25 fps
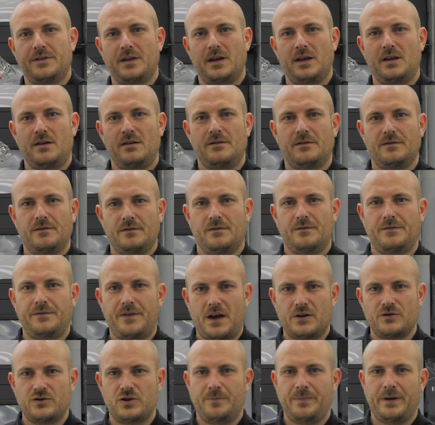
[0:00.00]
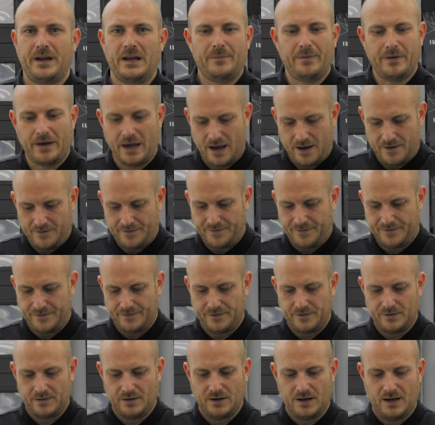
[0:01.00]
the factory
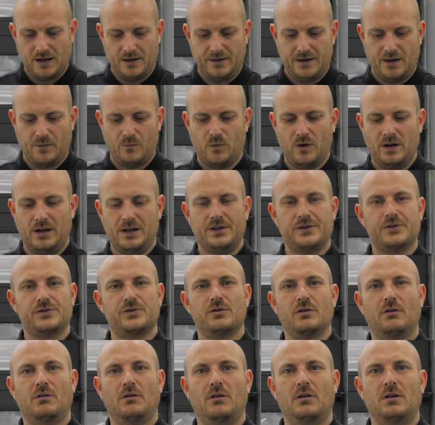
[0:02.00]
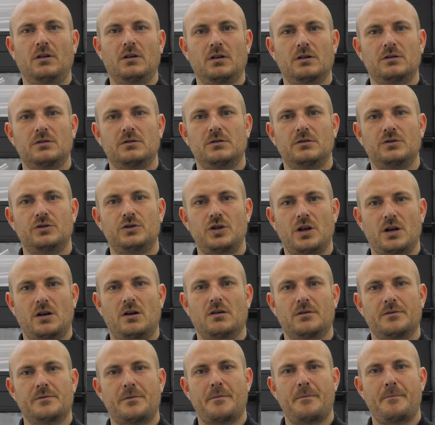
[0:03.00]
PPF and then we'll install
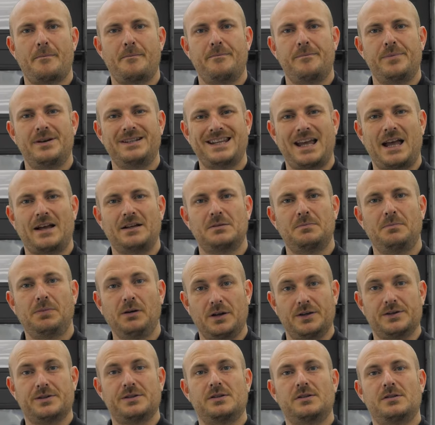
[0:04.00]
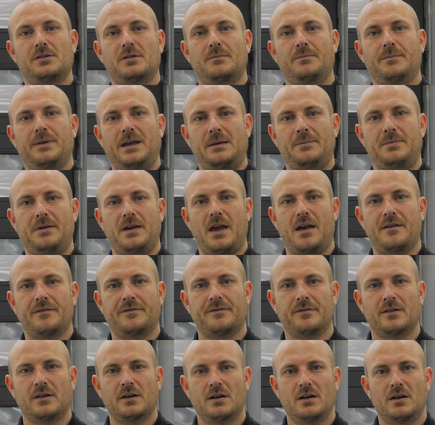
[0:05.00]
Gyeon Protect Plus
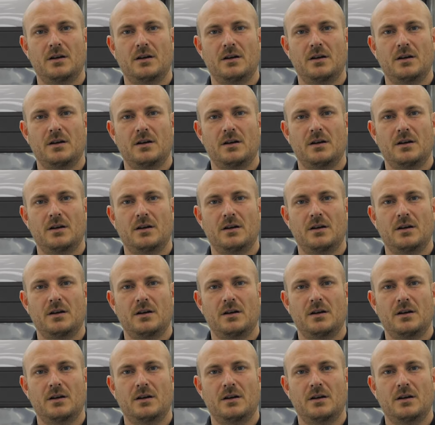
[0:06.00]
PPF.